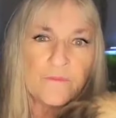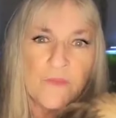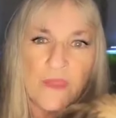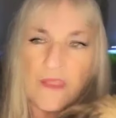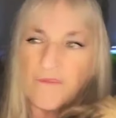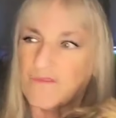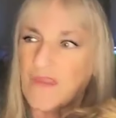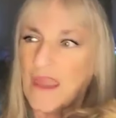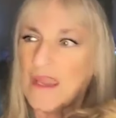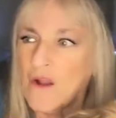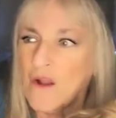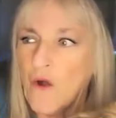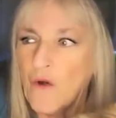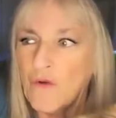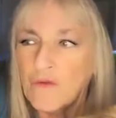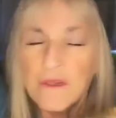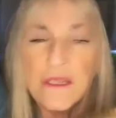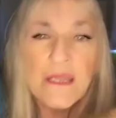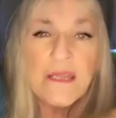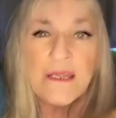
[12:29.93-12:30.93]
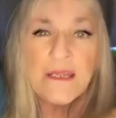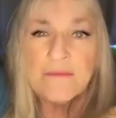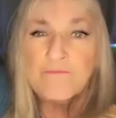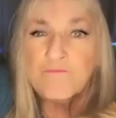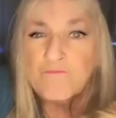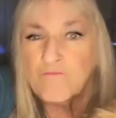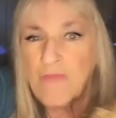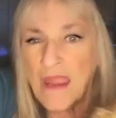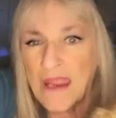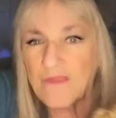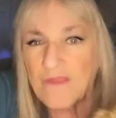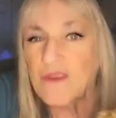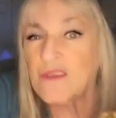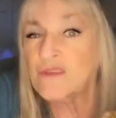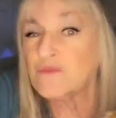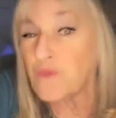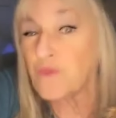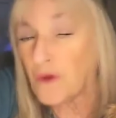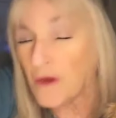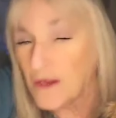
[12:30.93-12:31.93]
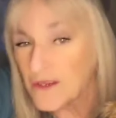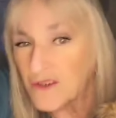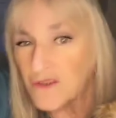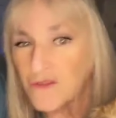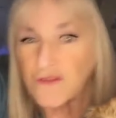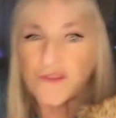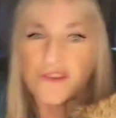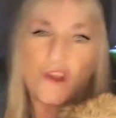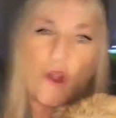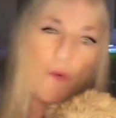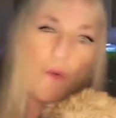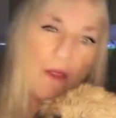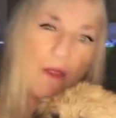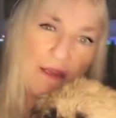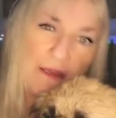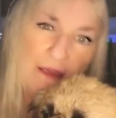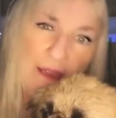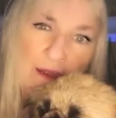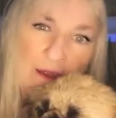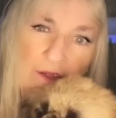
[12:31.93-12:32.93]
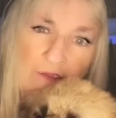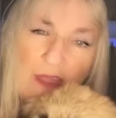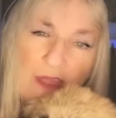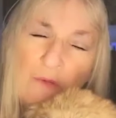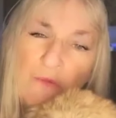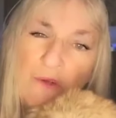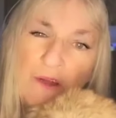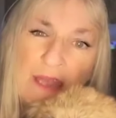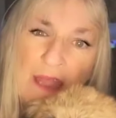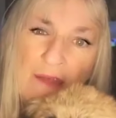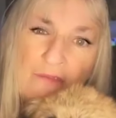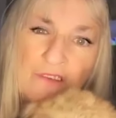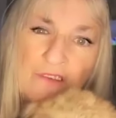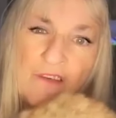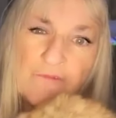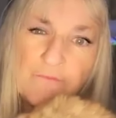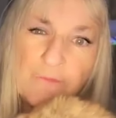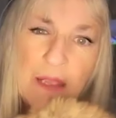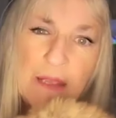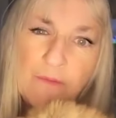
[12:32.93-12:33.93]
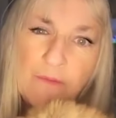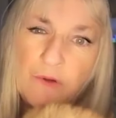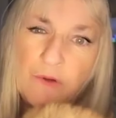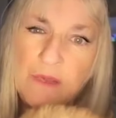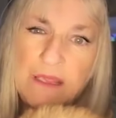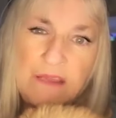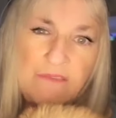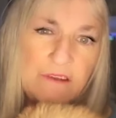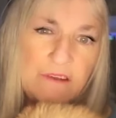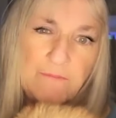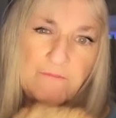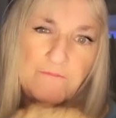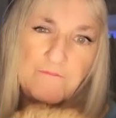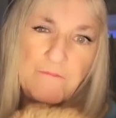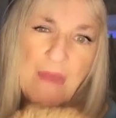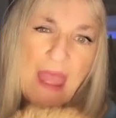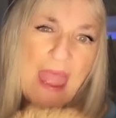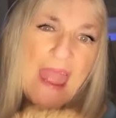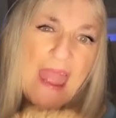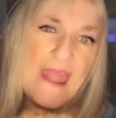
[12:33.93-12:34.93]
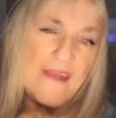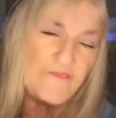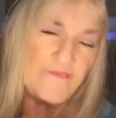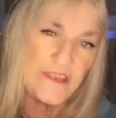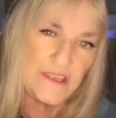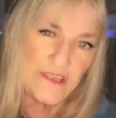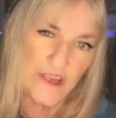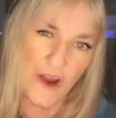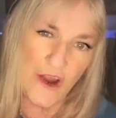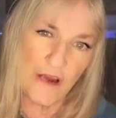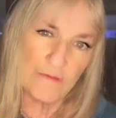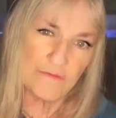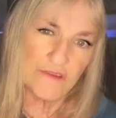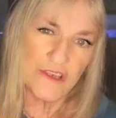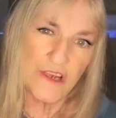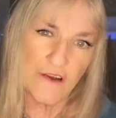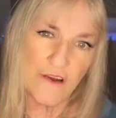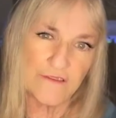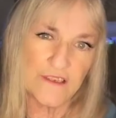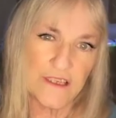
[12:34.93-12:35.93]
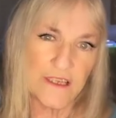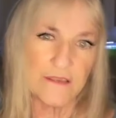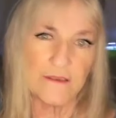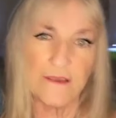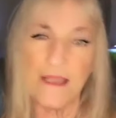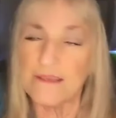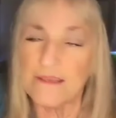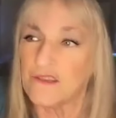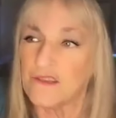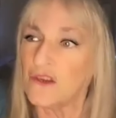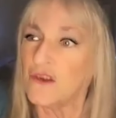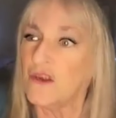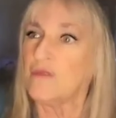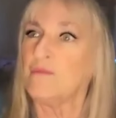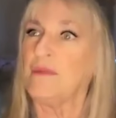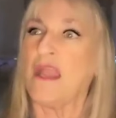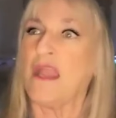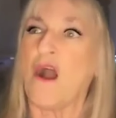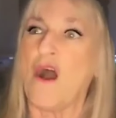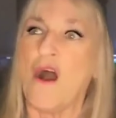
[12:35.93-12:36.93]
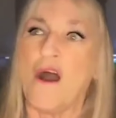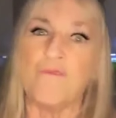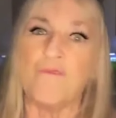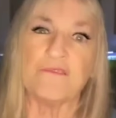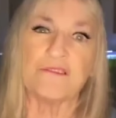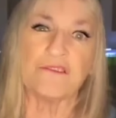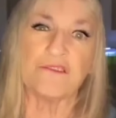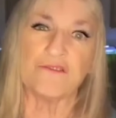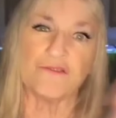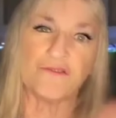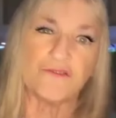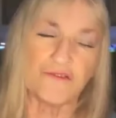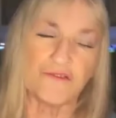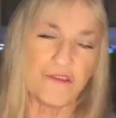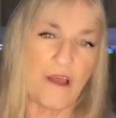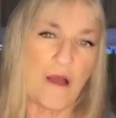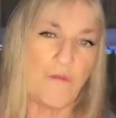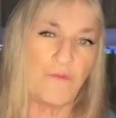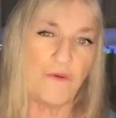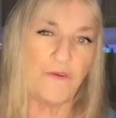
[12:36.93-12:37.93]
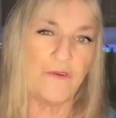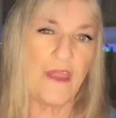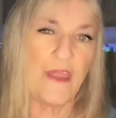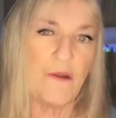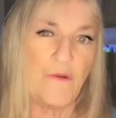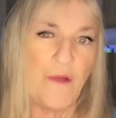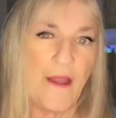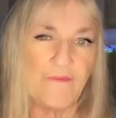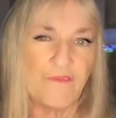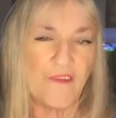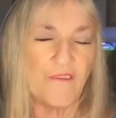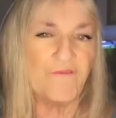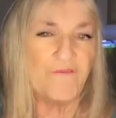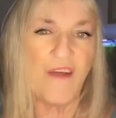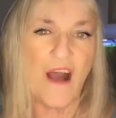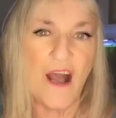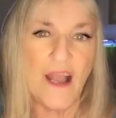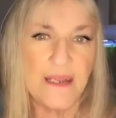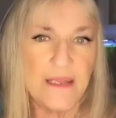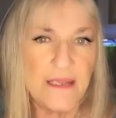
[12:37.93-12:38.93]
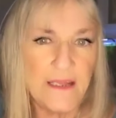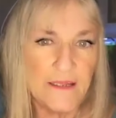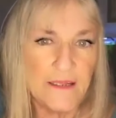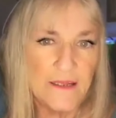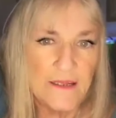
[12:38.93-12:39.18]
If they don't make these prisoners go in there, they wouldn't have enough people to even have in the armed service unless they're going to be officers or something where they don't have to fight,